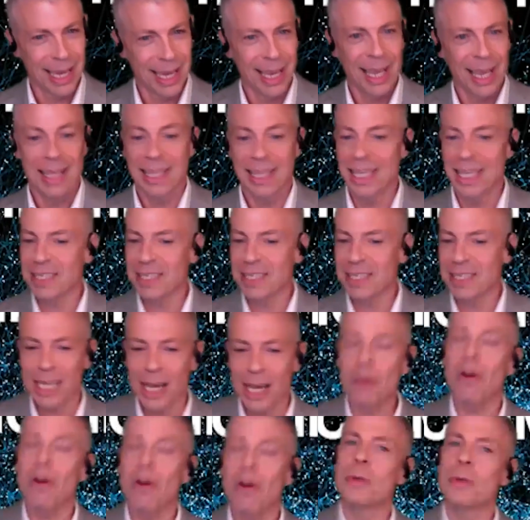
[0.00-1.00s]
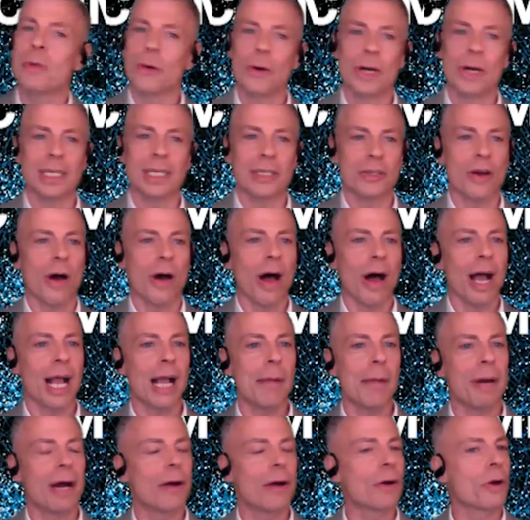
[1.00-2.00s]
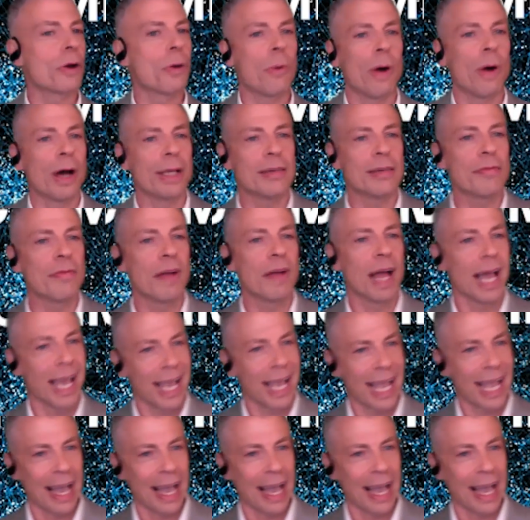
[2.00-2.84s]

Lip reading: This year, I was going to talk about quantifying